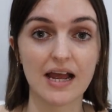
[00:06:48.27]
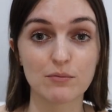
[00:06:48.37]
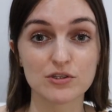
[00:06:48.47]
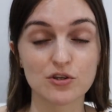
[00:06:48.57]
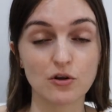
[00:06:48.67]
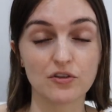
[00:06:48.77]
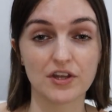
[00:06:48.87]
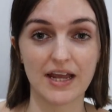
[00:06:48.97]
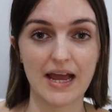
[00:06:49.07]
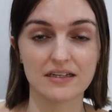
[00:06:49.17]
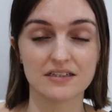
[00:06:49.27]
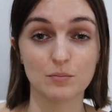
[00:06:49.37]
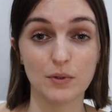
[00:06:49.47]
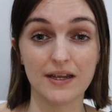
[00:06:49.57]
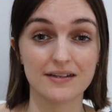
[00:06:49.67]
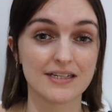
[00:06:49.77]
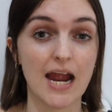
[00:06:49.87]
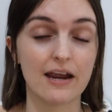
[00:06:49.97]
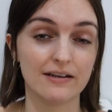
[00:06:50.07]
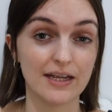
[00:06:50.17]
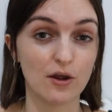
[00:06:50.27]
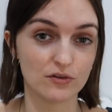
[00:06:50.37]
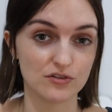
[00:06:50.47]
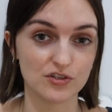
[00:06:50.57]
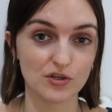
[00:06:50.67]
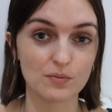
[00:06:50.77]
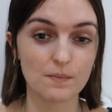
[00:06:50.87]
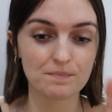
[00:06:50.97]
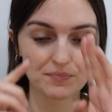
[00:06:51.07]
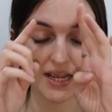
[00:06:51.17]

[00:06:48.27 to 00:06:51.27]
I was told that it had to be entirely on Zoom.